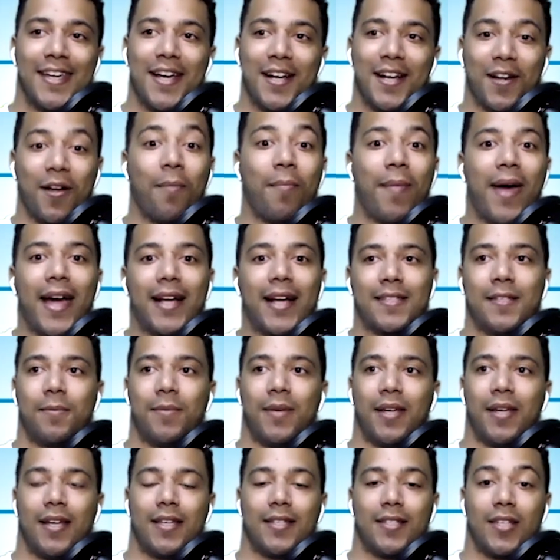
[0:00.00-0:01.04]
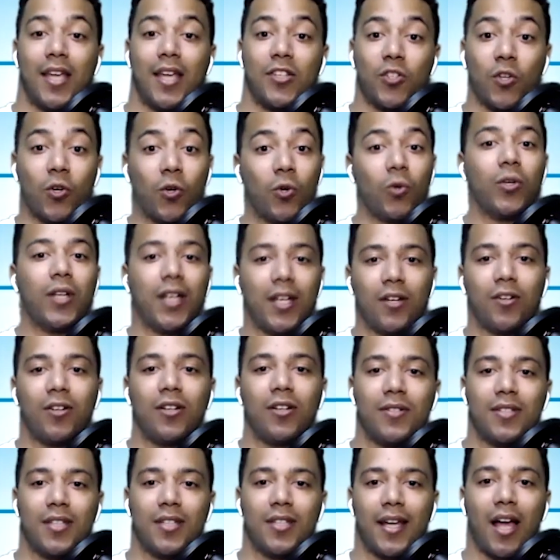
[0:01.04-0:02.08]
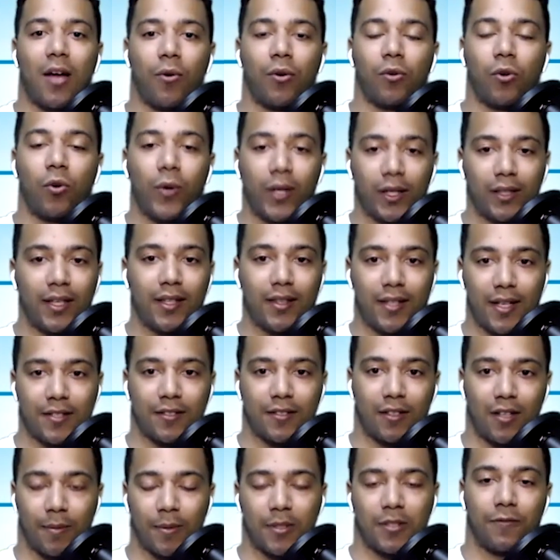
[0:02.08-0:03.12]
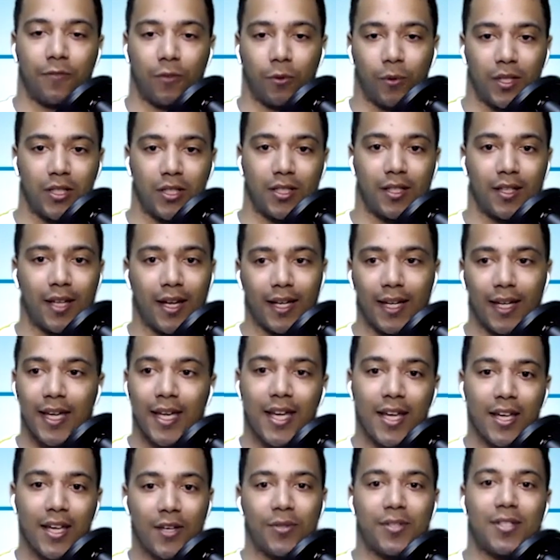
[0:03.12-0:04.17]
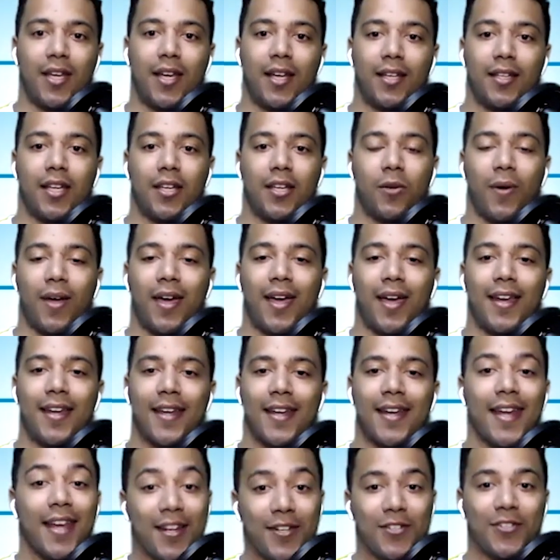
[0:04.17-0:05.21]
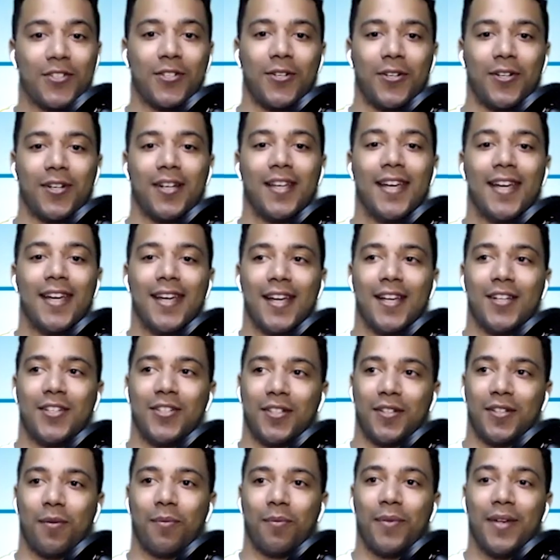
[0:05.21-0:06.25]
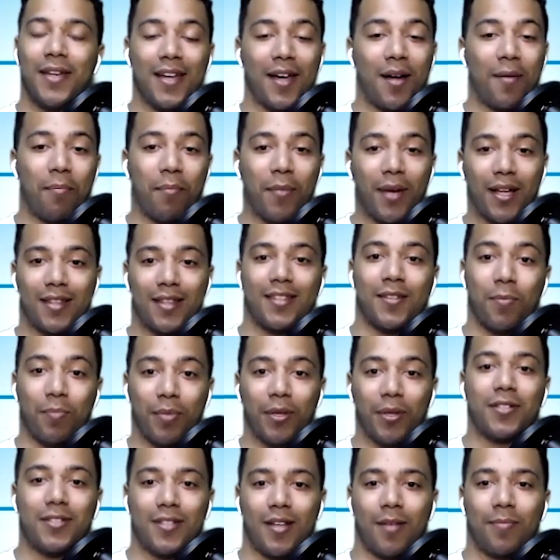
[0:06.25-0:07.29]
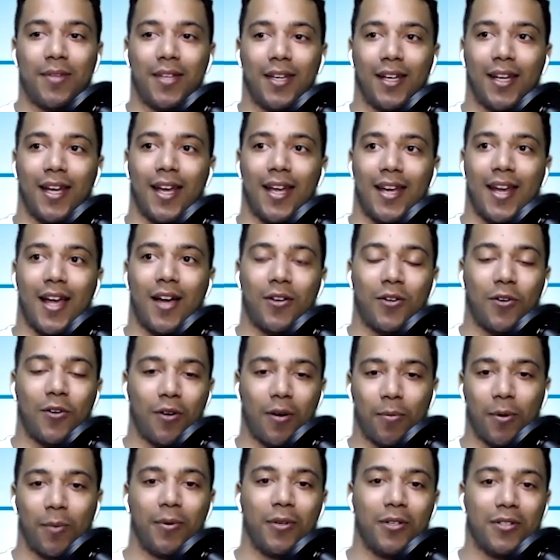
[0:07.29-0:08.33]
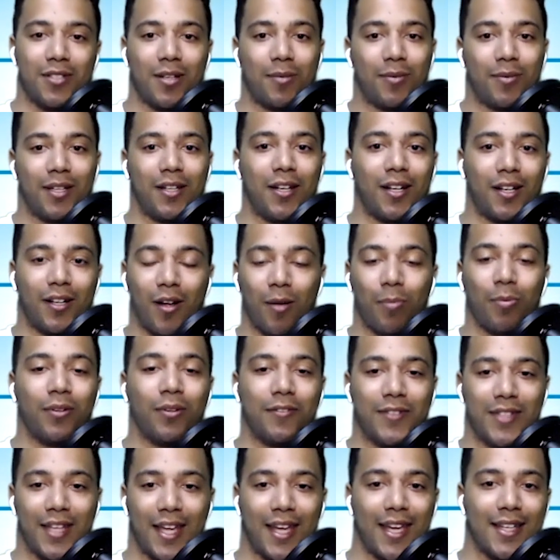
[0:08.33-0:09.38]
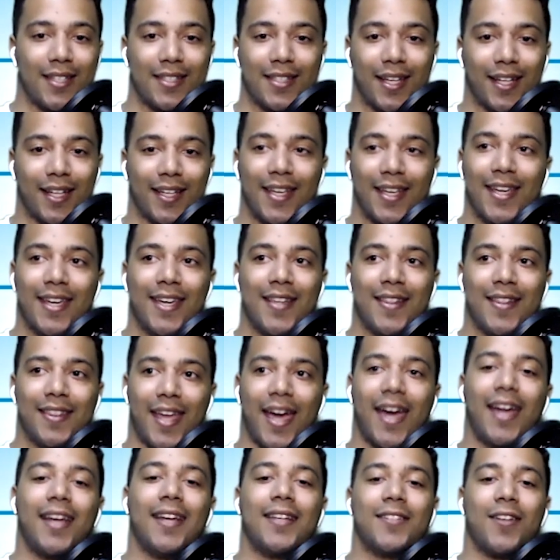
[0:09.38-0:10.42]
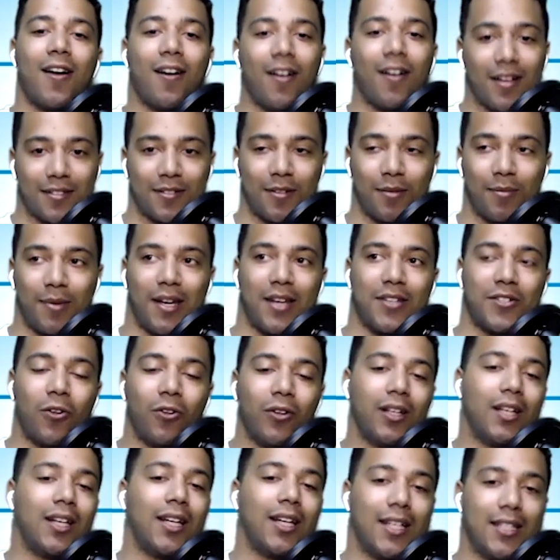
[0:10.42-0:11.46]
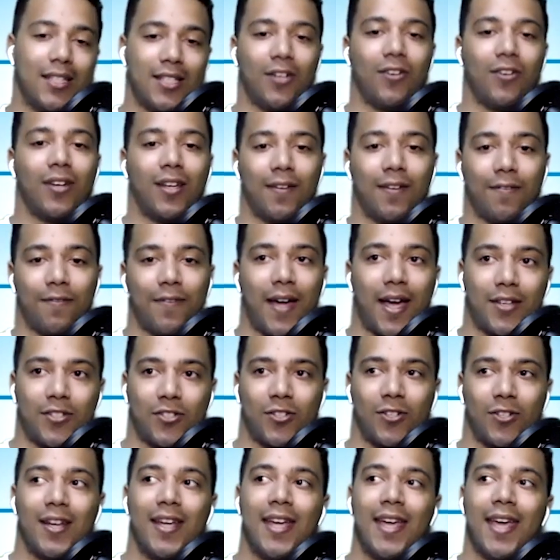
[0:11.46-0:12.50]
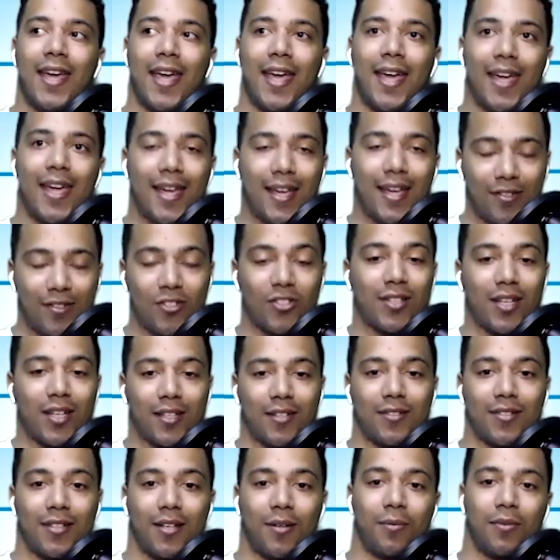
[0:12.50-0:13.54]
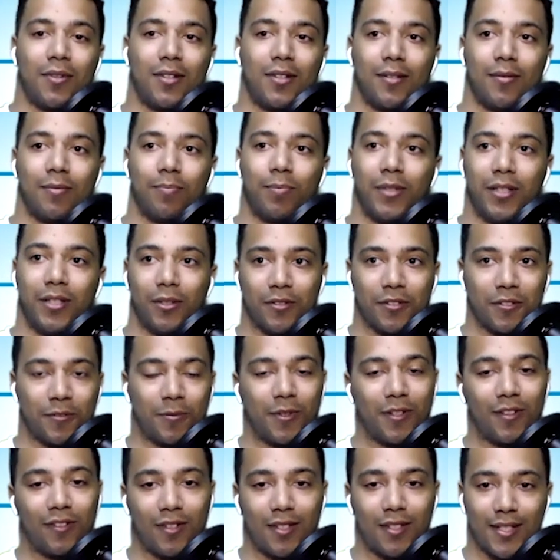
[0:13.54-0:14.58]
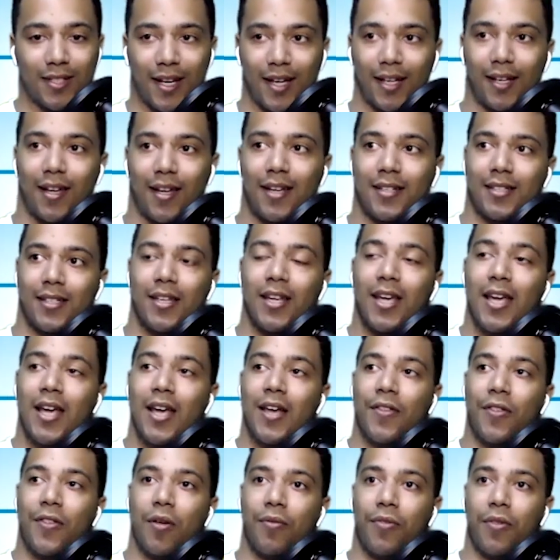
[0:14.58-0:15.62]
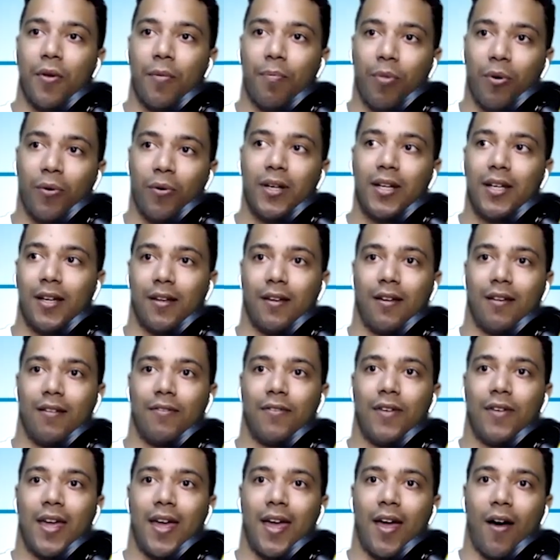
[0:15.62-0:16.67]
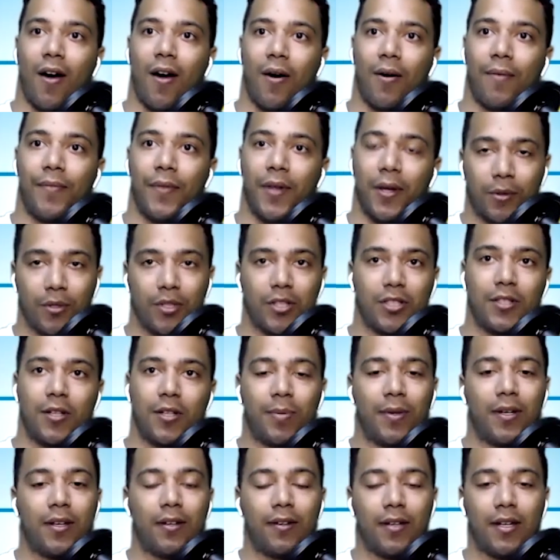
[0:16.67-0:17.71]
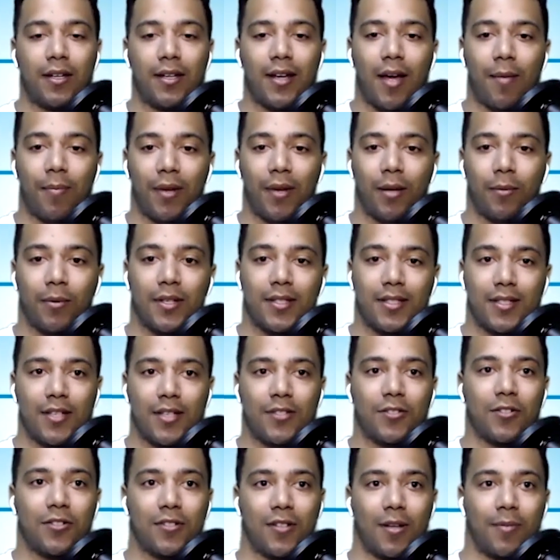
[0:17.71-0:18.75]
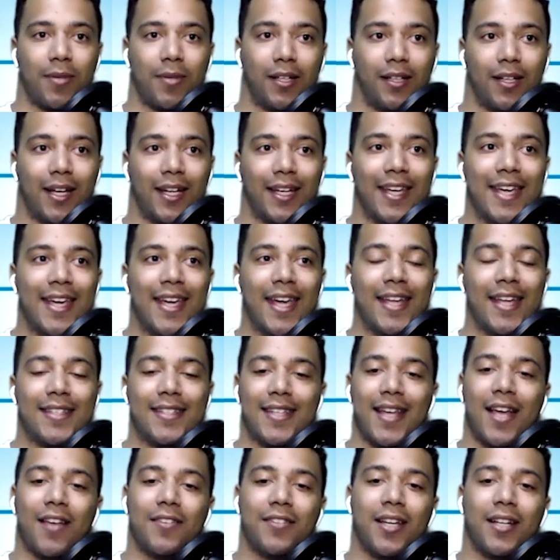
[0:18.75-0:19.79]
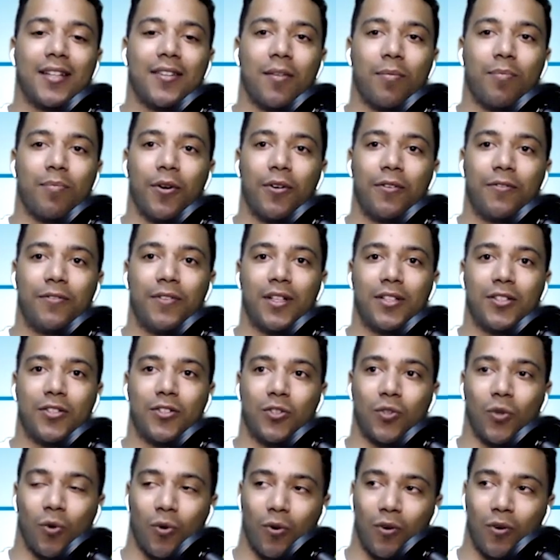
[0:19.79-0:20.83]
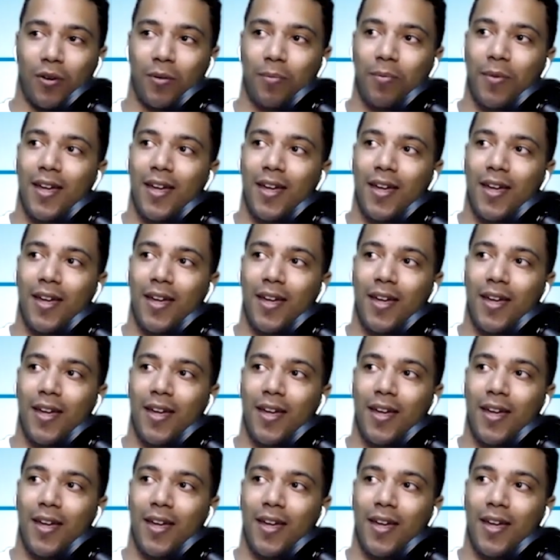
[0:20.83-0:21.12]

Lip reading: come back to me. And it's cool to hear you say how quickly things are coming to fruition. Like you saying that you had an intern, it took them a month to build something, and now you're able to build something in a couple of days. Like, that is awesome. And it's only going to continue to get faster. And just like you said, with the political sphere of the zeitgeist and the point of ownership and not being able to censor something, like it sounds like the perfect storm